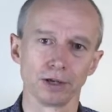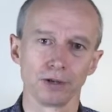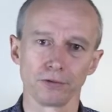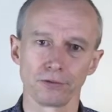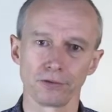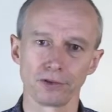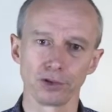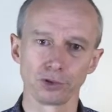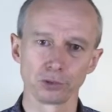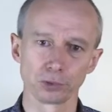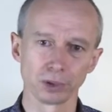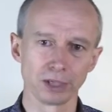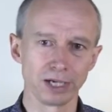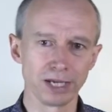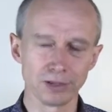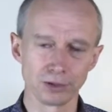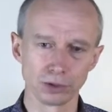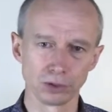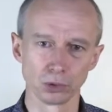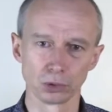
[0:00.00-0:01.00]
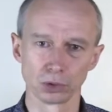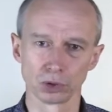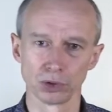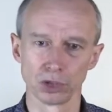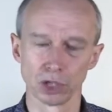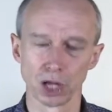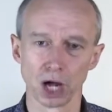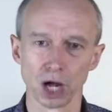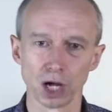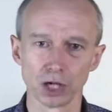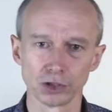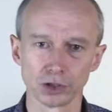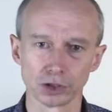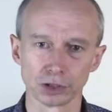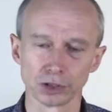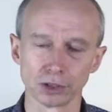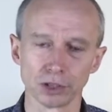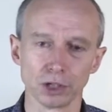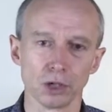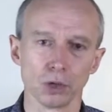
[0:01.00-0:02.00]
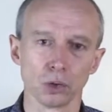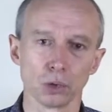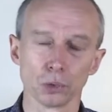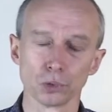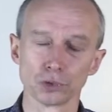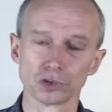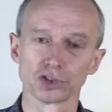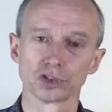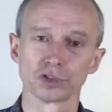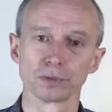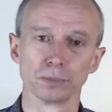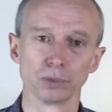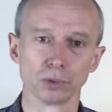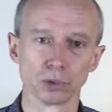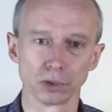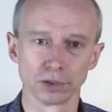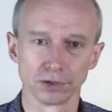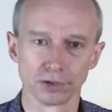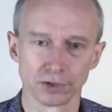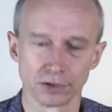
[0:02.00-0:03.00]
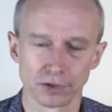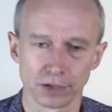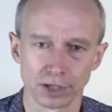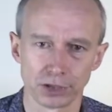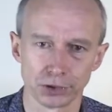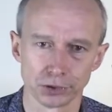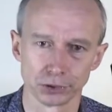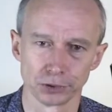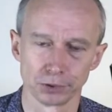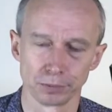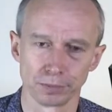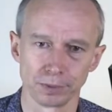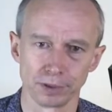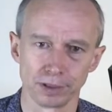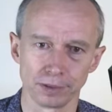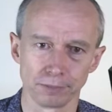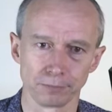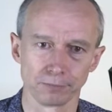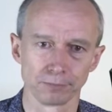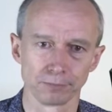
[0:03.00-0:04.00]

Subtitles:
things will either look larger or smaller than they should be.